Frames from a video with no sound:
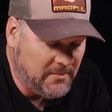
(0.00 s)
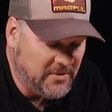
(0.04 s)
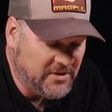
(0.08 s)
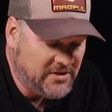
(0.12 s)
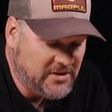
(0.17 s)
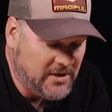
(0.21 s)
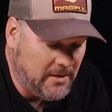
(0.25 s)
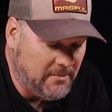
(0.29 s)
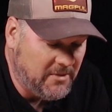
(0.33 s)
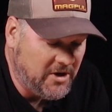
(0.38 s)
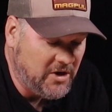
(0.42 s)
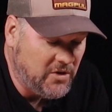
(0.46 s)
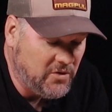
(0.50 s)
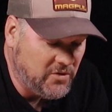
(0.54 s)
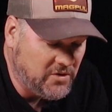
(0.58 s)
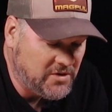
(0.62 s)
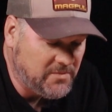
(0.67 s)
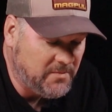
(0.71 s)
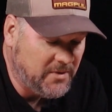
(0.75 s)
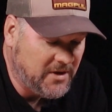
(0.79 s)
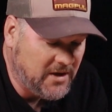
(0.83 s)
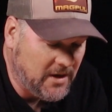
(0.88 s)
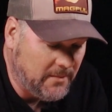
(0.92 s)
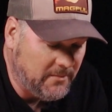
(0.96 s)
somebody
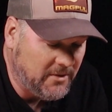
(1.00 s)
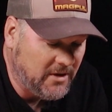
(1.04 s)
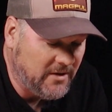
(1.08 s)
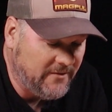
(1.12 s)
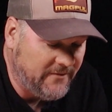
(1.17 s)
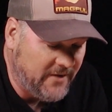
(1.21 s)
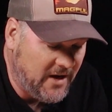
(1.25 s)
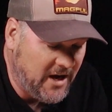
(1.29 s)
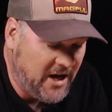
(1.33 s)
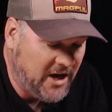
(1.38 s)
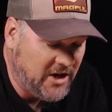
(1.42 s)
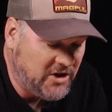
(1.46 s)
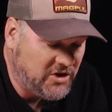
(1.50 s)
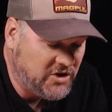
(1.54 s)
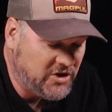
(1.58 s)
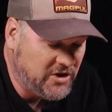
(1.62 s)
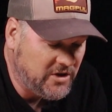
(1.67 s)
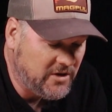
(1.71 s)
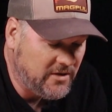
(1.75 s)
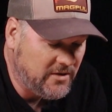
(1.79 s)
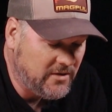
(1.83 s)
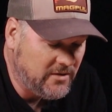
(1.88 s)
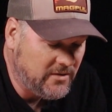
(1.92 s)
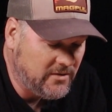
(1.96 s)
who's becoming of
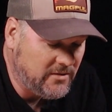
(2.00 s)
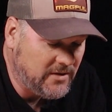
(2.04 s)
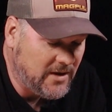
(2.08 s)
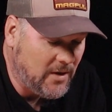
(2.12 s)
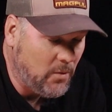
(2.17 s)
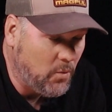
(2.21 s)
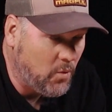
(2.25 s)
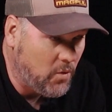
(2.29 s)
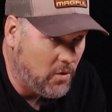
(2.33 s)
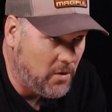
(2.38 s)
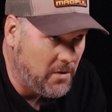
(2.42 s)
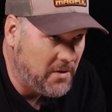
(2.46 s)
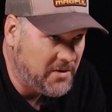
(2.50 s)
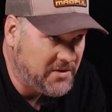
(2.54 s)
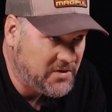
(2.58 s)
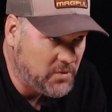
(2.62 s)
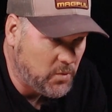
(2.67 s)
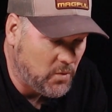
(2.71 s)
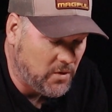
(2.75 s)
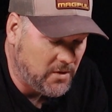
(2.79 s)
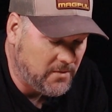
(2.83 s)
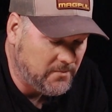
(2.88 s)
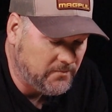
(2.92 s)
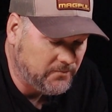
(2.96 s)
age that
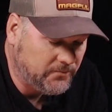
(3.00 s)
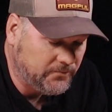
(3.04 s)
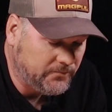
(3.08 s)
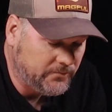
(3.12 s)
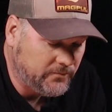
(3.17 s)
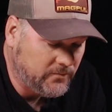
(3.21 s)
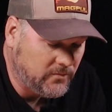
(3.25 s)
warrants one.